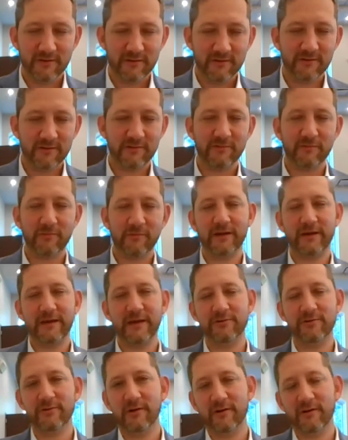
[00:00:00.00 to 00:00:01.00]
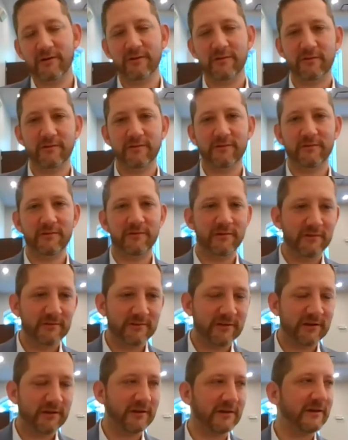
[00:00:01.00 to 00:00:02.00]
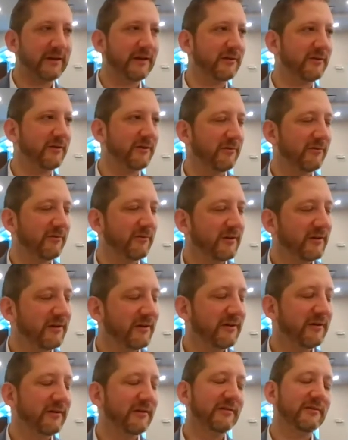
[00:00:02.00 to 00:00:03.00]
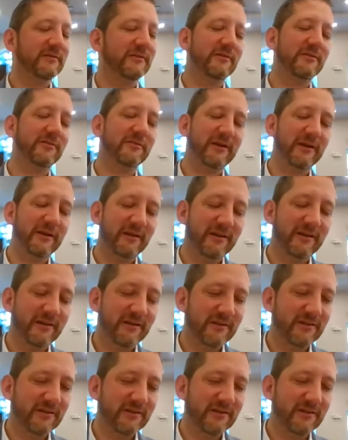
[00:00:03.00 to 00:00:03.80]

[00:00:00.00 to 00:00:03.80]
So I said, why can't you go? He said I can't go. I said, okay.